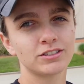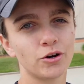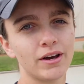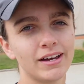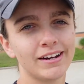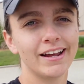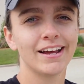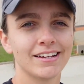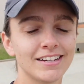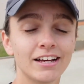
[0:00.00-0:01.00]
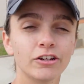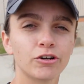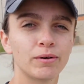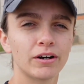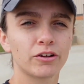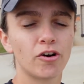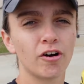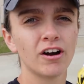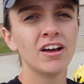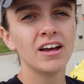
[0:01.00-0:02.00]
go ahead and take a look around the
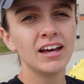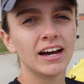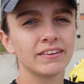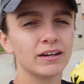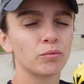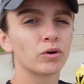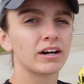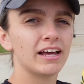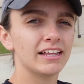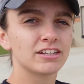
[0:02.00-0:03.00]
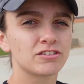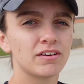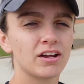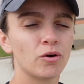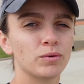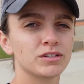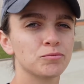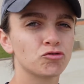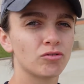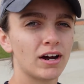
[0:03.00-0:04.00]
car, and then we're going to end this video with
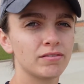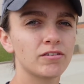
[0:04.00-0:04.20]
some driving